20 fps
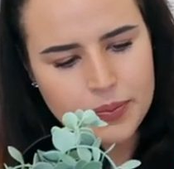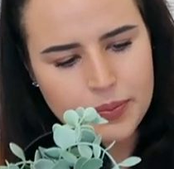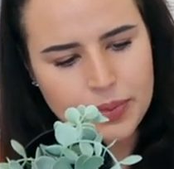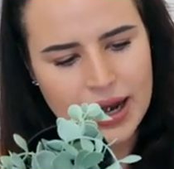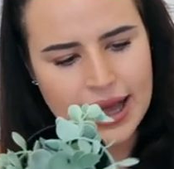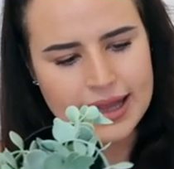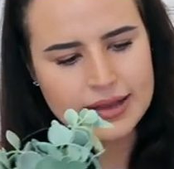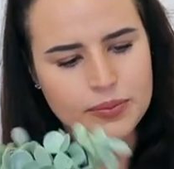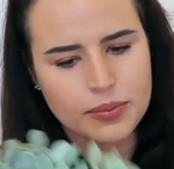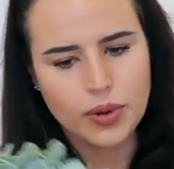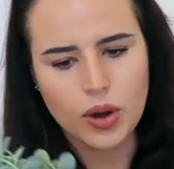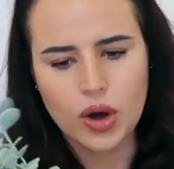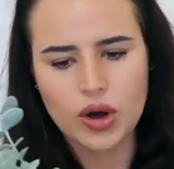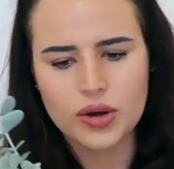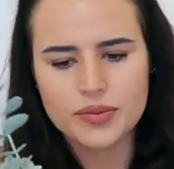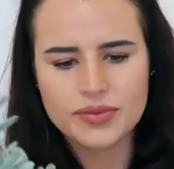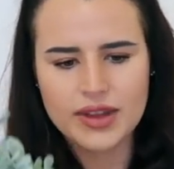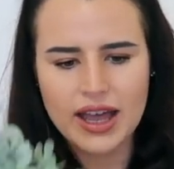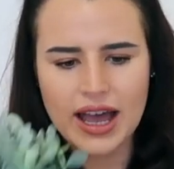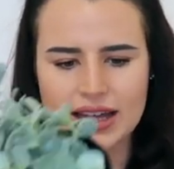plant
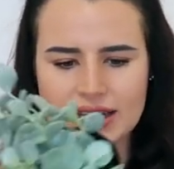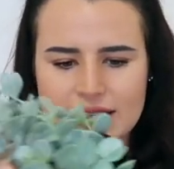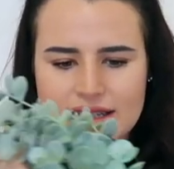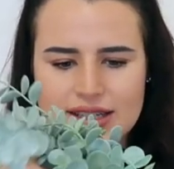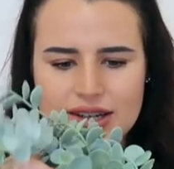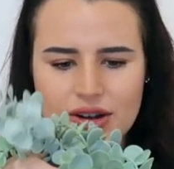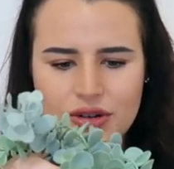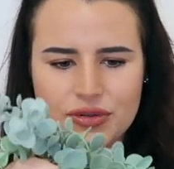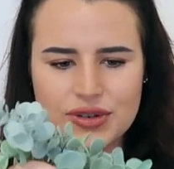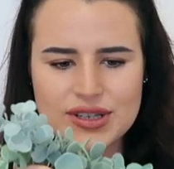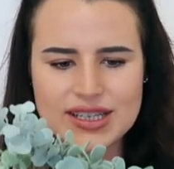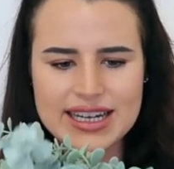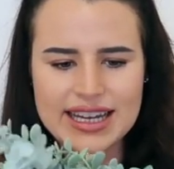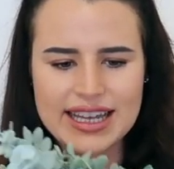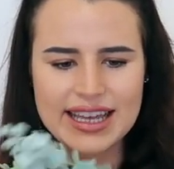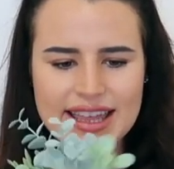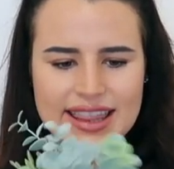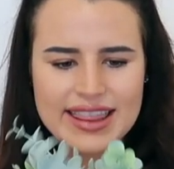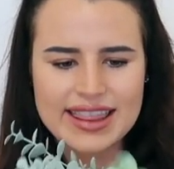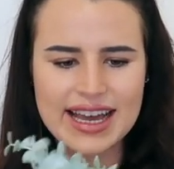pot, and
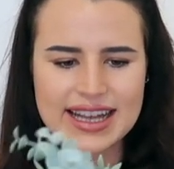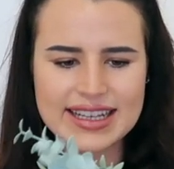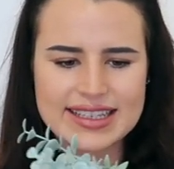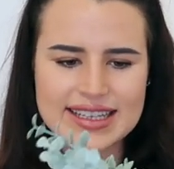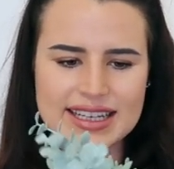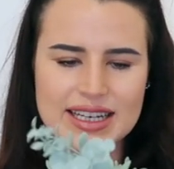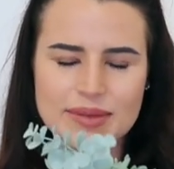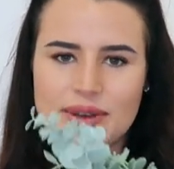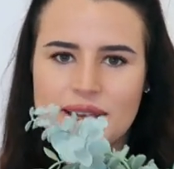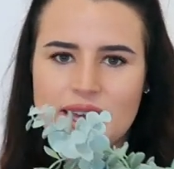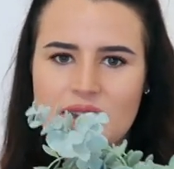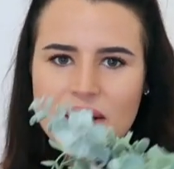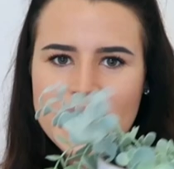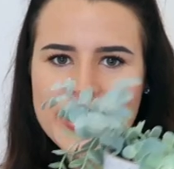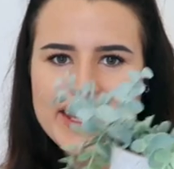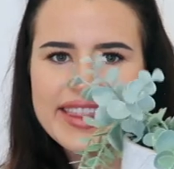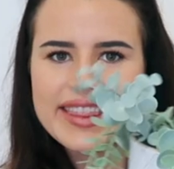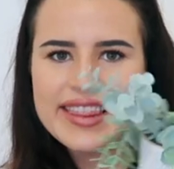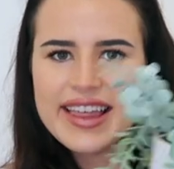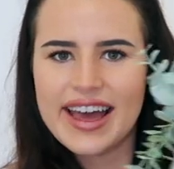obviously that's gonna be
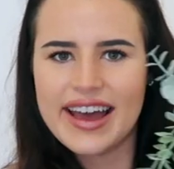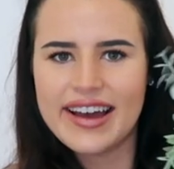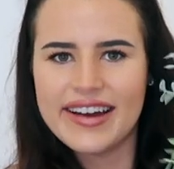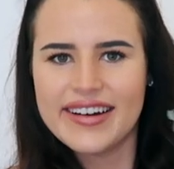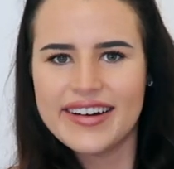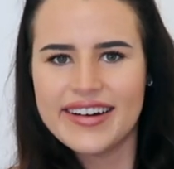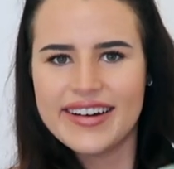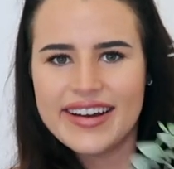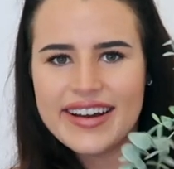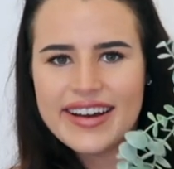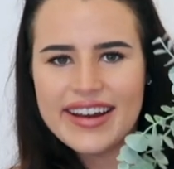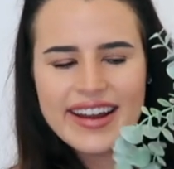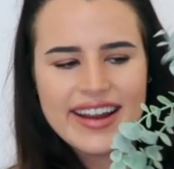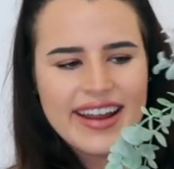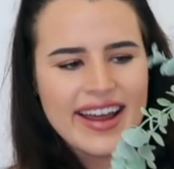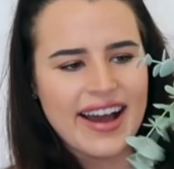going in there.